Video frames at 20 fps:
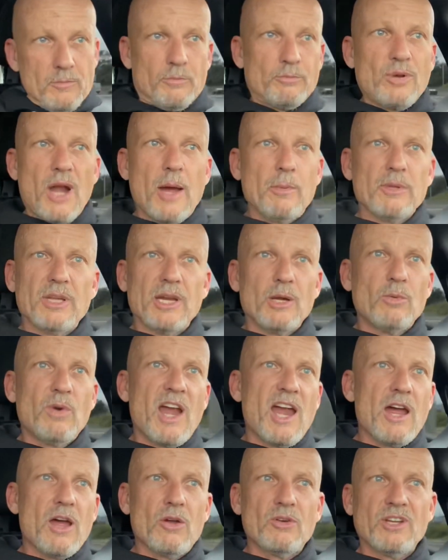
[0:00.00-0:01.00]
probably
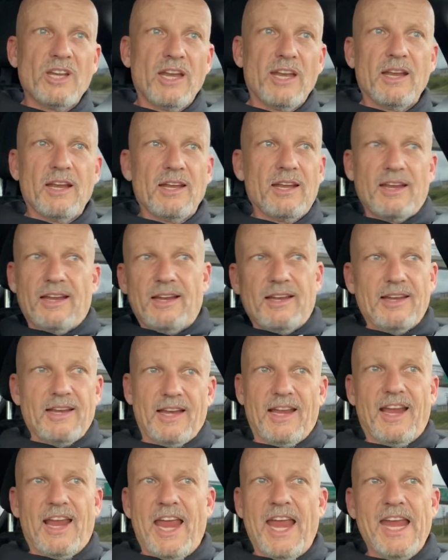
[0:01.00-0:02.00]
around
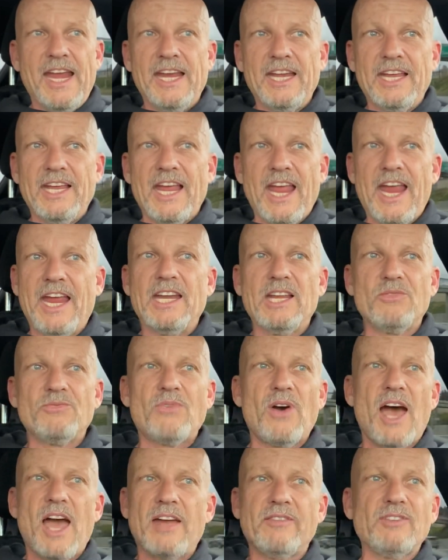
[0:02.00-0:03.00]
80,
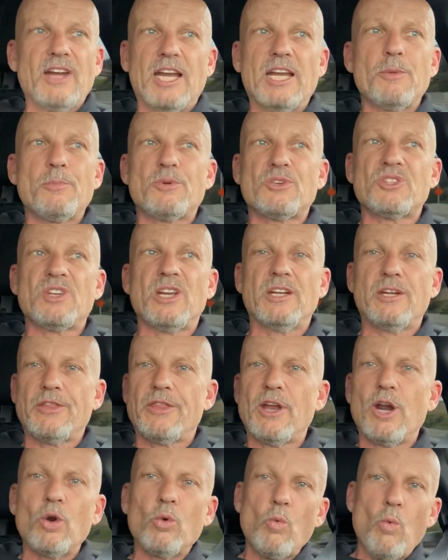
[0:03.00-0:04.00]
85, 90% of
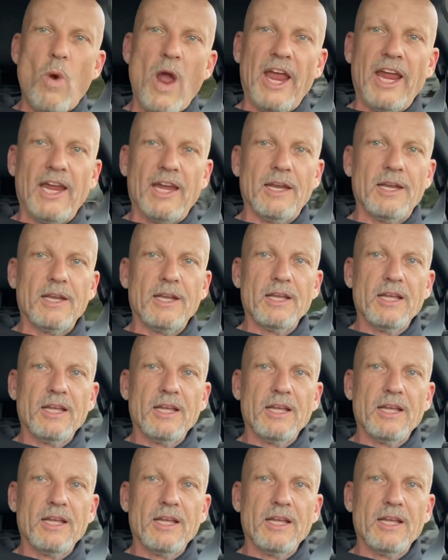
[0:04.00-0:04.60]
their weight